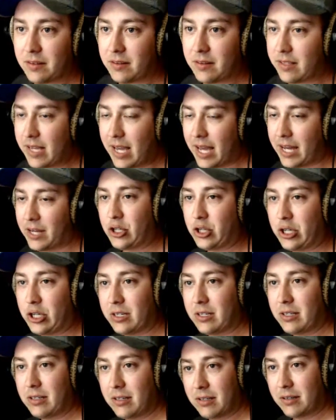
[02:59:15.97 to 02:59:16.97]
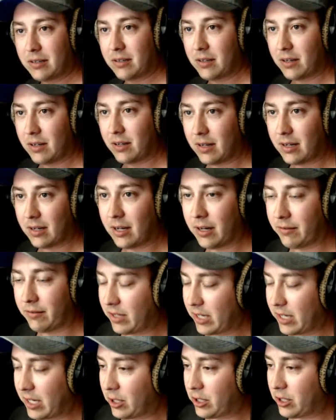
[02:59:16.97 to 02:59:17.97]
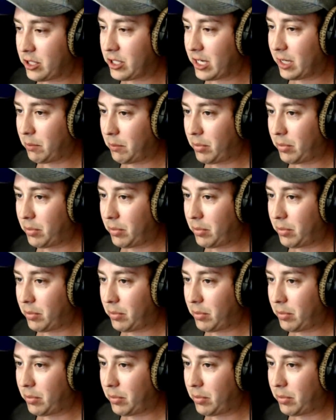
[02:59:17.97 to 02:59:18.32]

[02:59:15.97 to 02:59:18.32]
engine of the airship.